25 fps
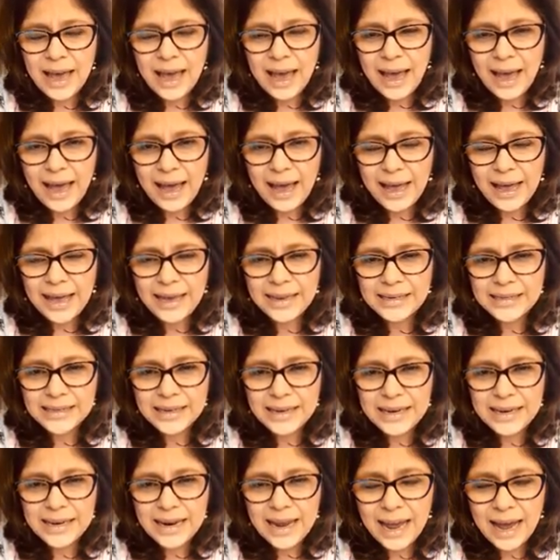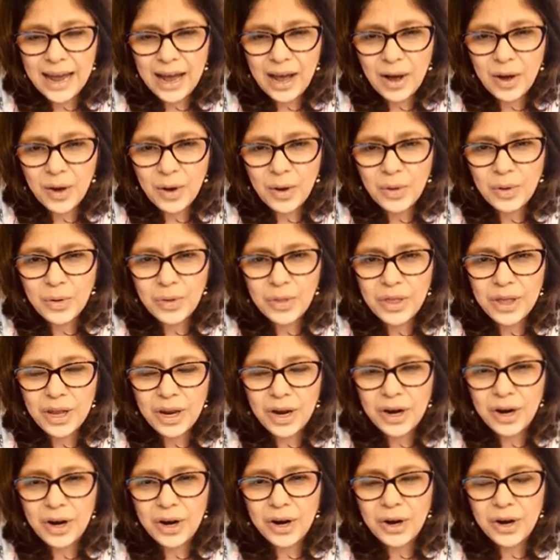and now
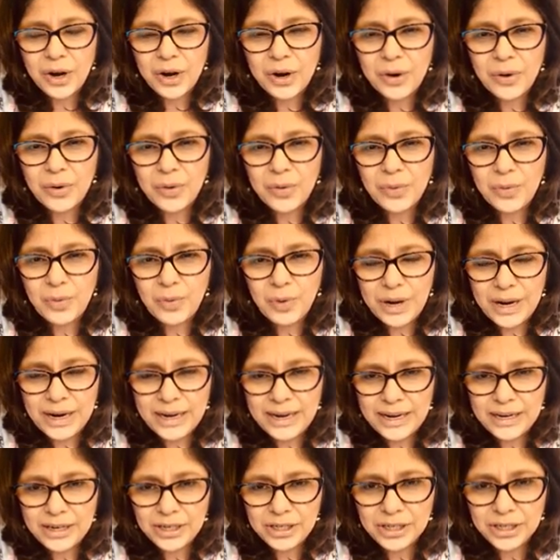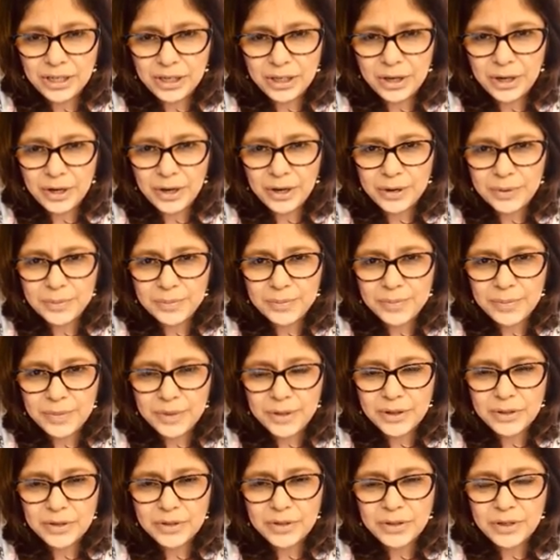they're reading to learn.
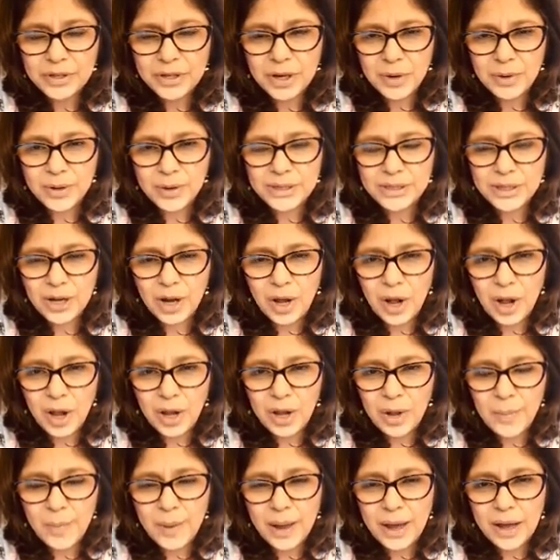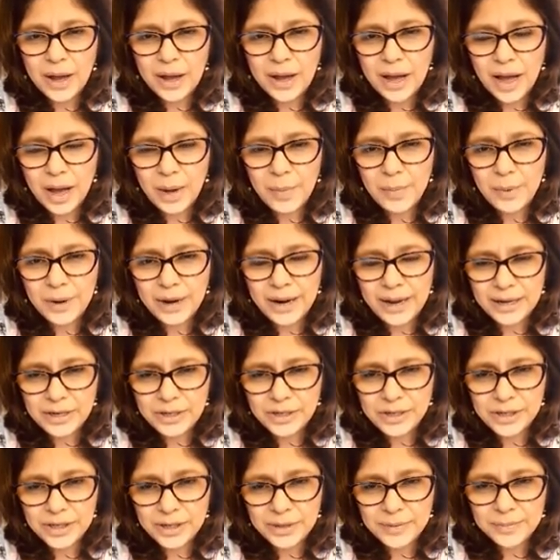So it's all about
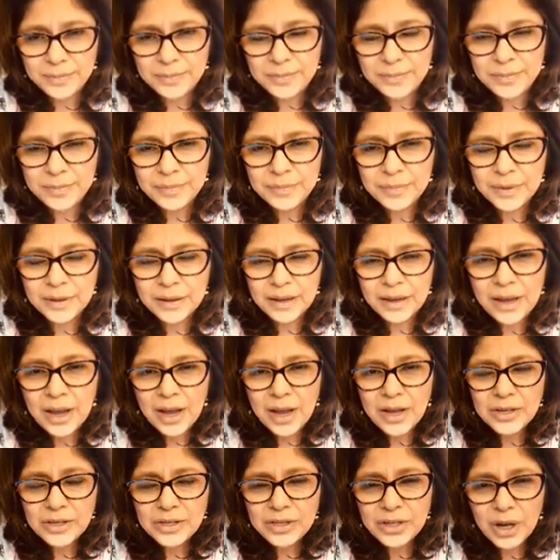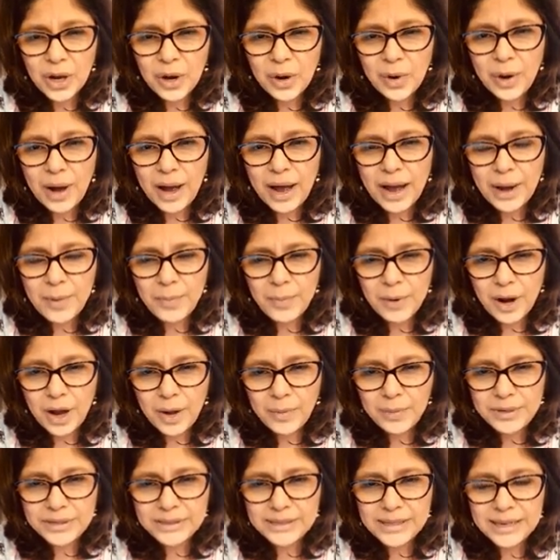comprehension. So I
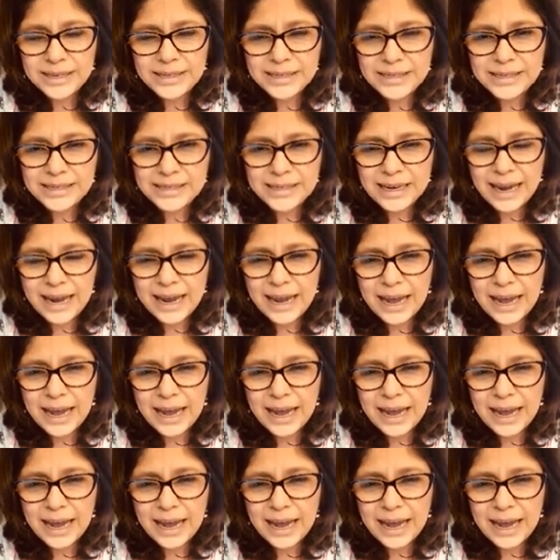promised that today